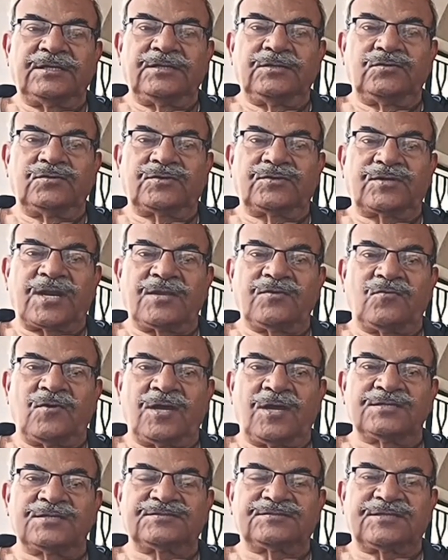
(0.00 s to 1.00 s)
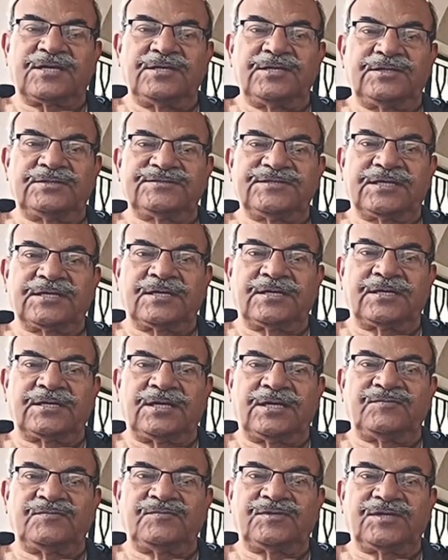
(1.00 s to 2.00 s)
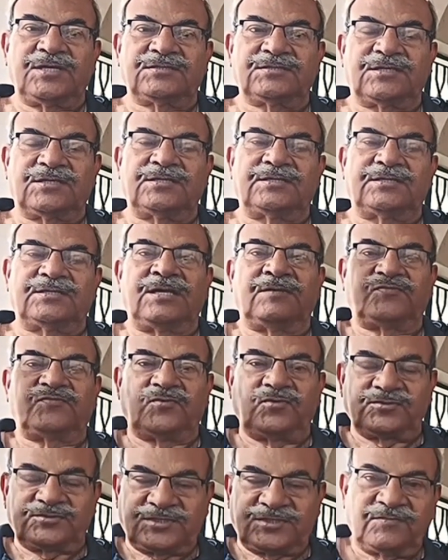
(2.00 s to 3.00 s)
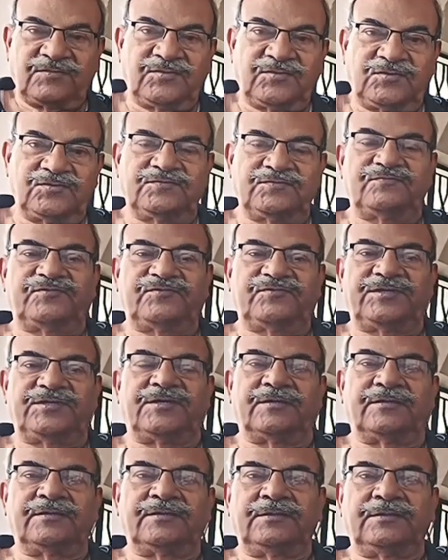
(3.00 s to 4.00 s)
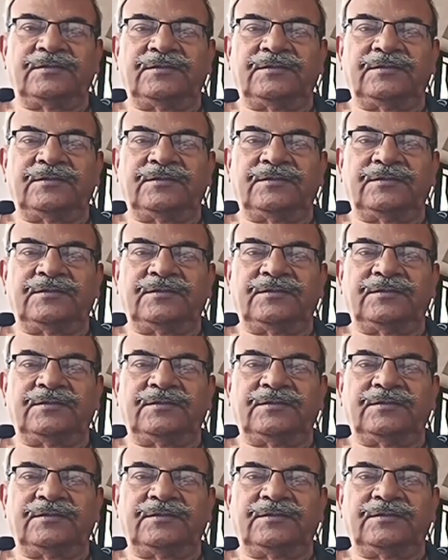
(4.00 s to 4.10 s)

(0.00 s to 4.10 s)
you try once, try second time, try third time, fourth time you feather.